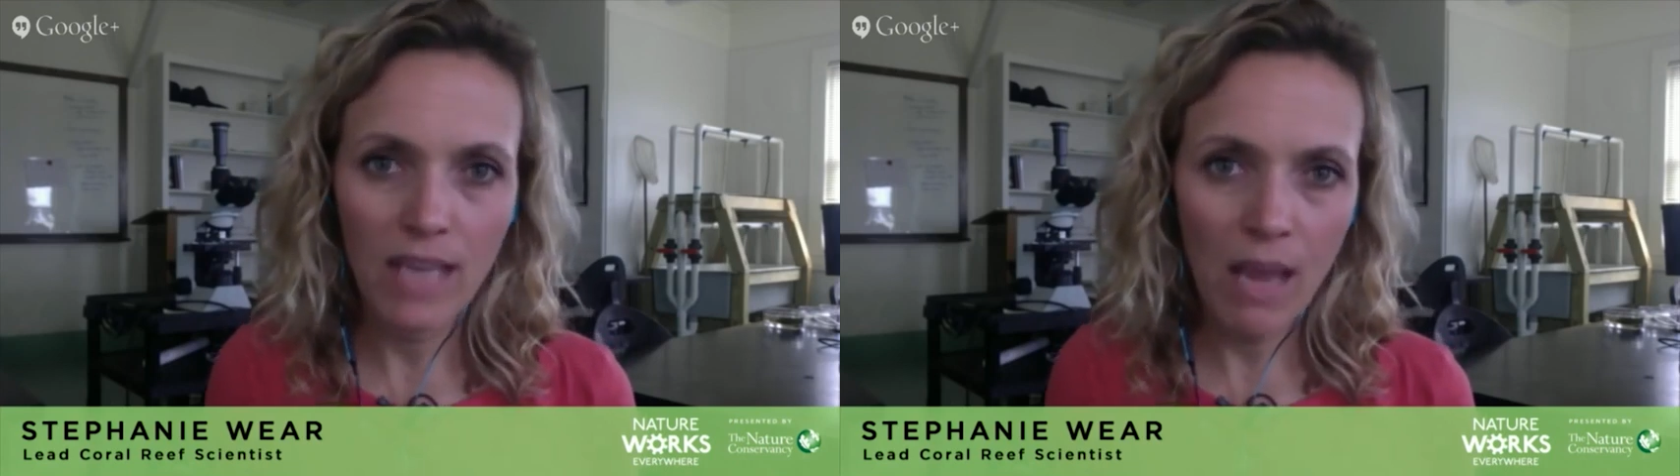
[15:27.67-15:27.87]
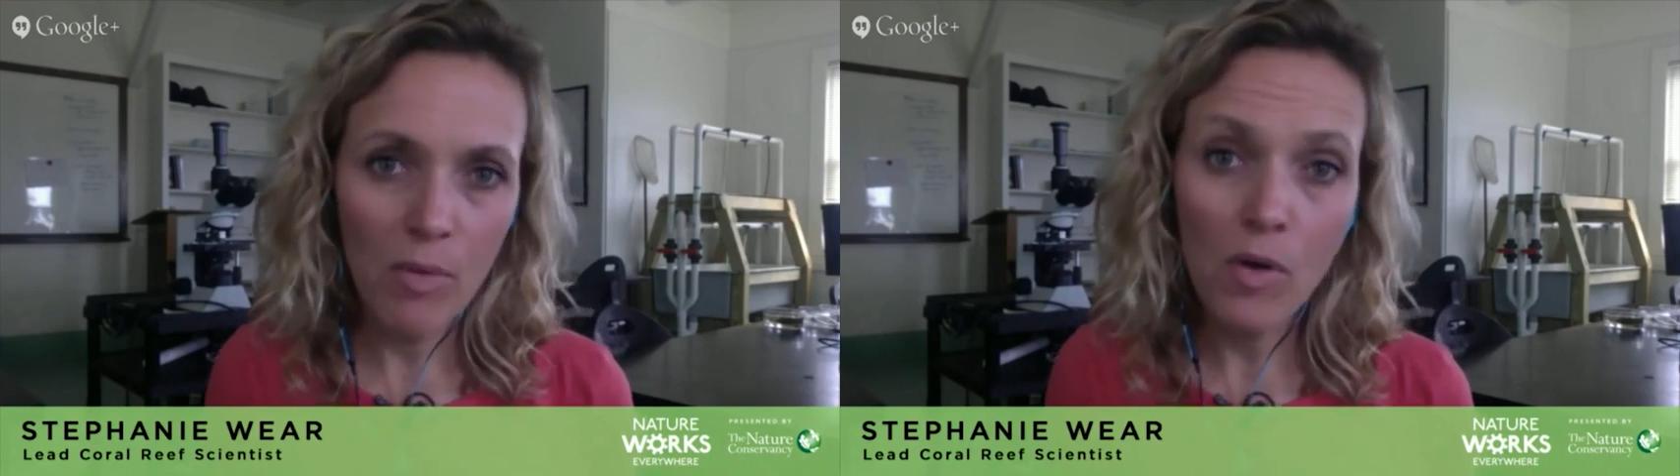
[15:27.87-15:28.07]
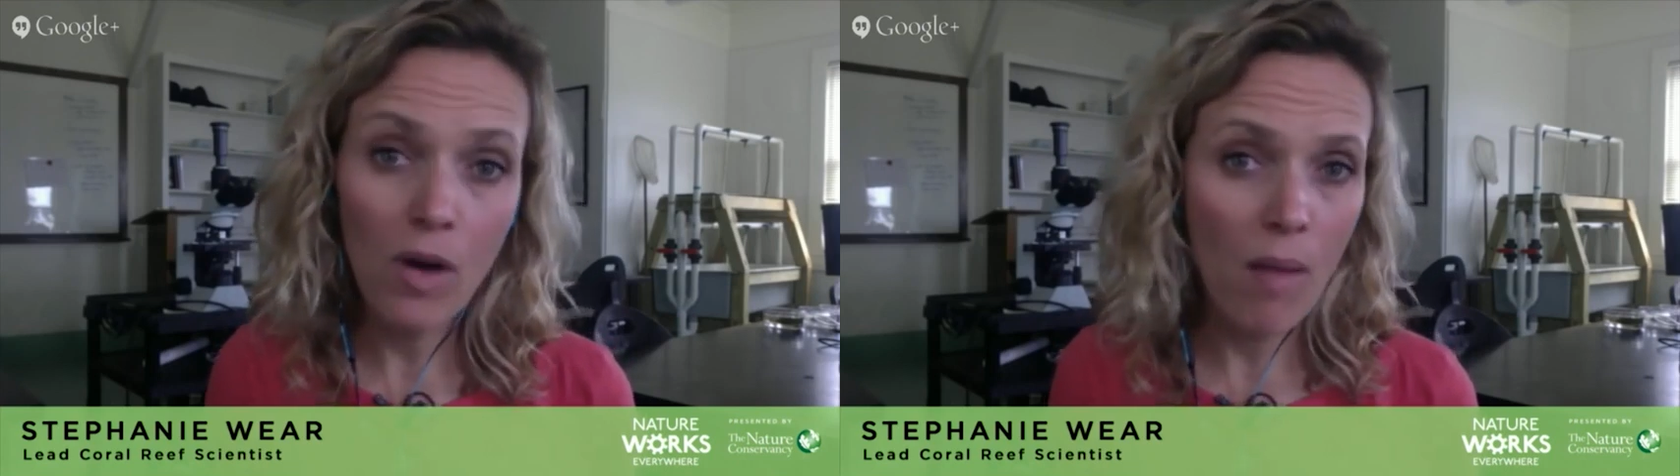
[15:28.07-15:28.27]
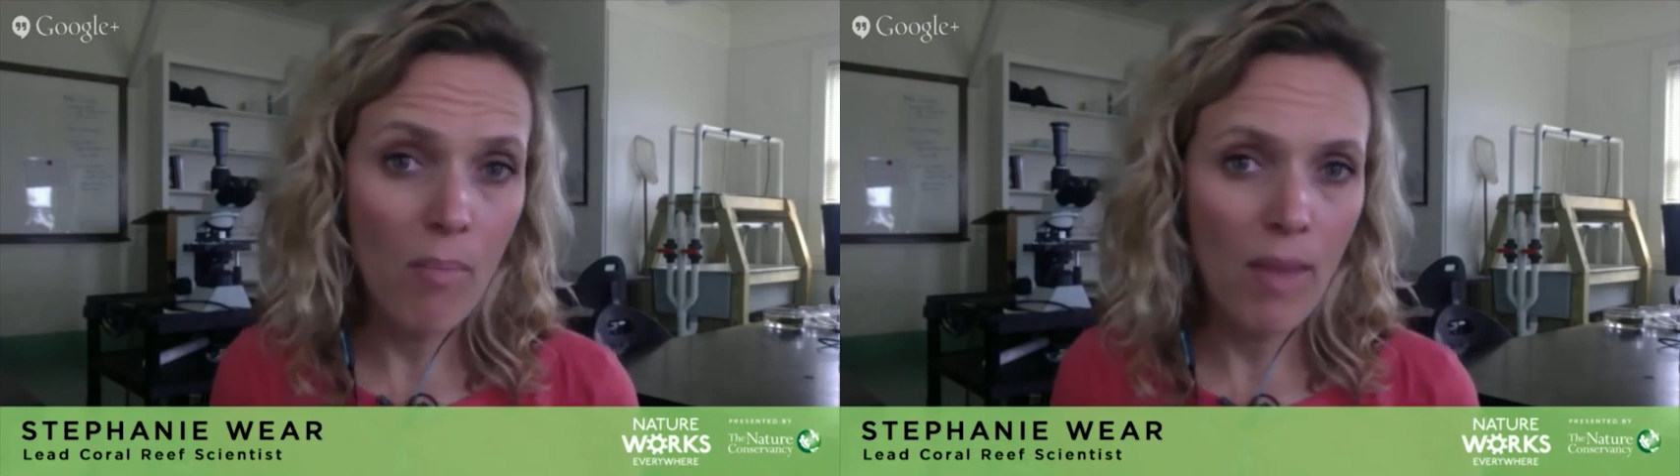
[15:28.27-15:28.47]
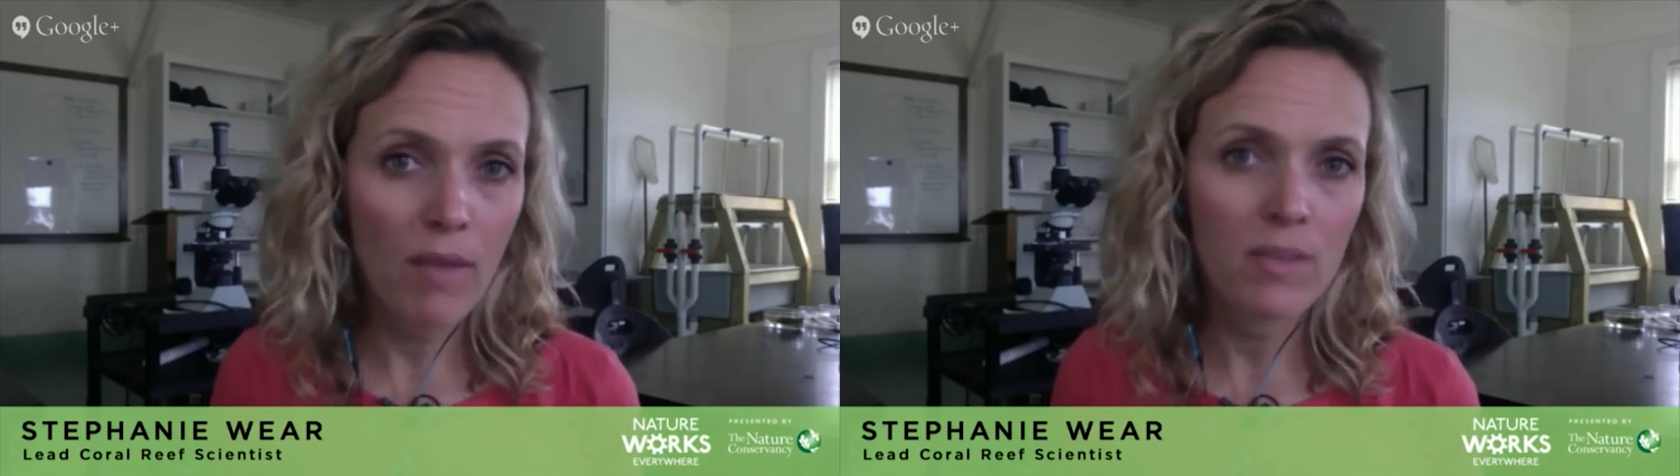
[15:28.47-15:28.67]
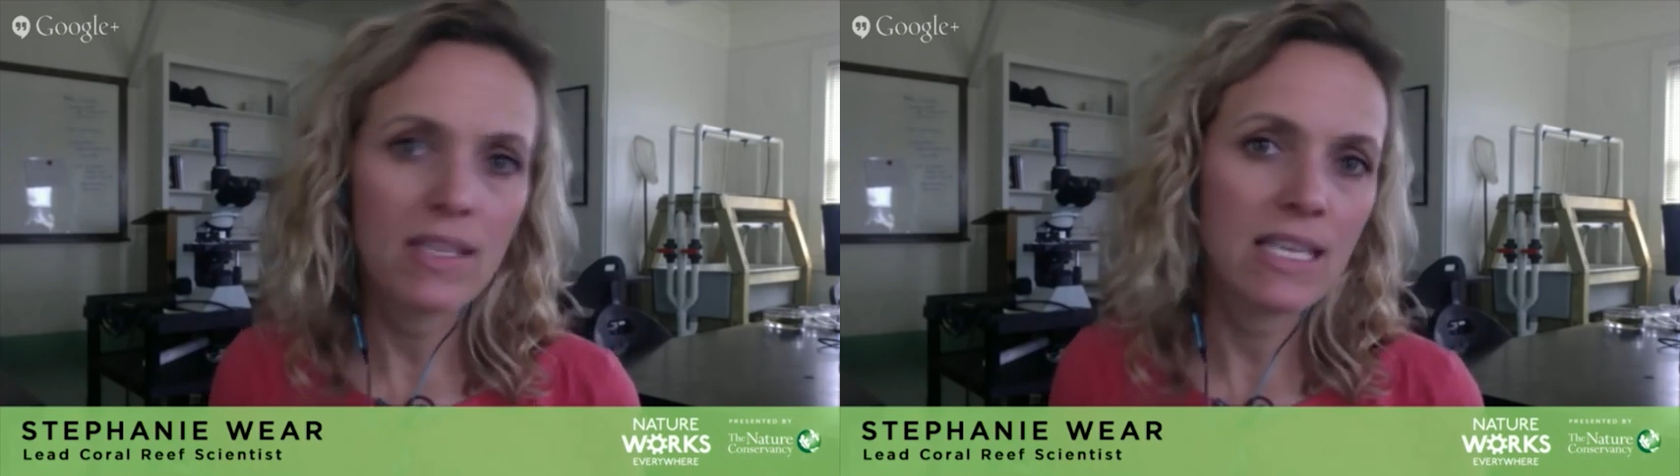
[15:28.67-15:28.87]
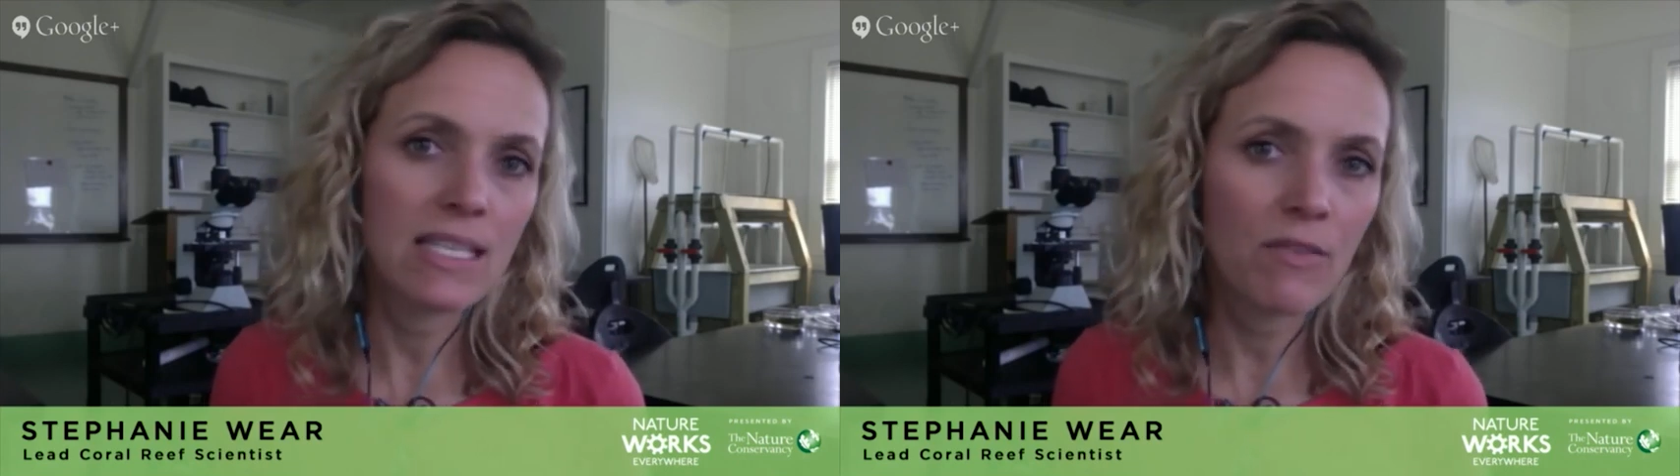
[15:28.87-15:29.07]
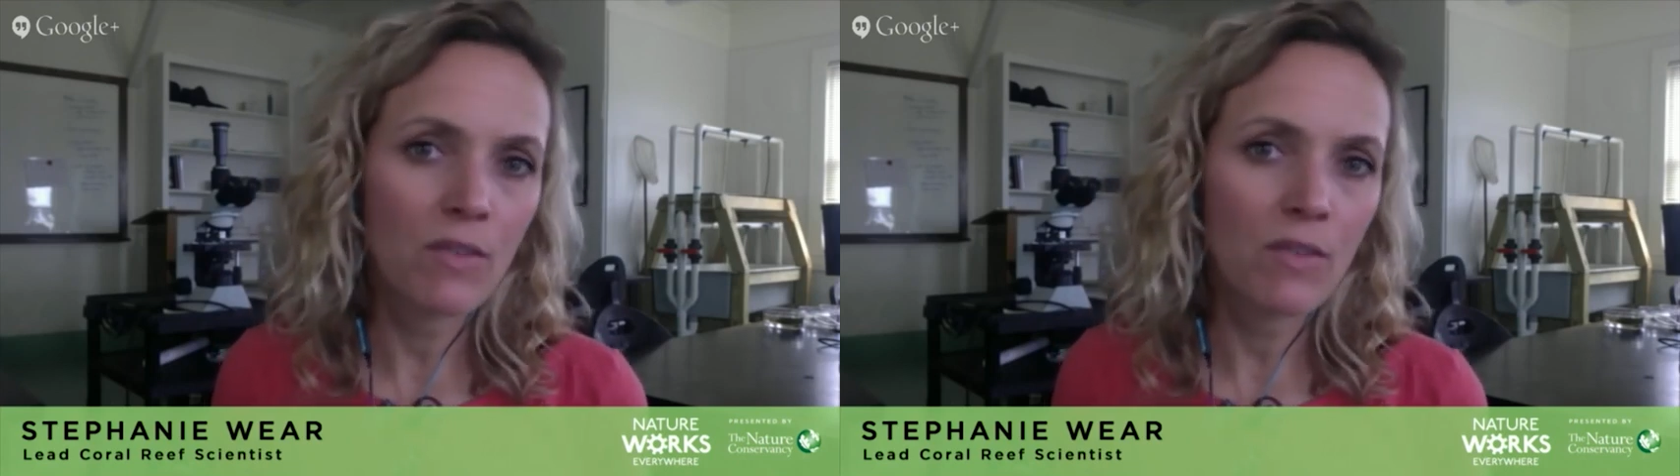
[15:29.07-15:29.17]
the chemical compounds that these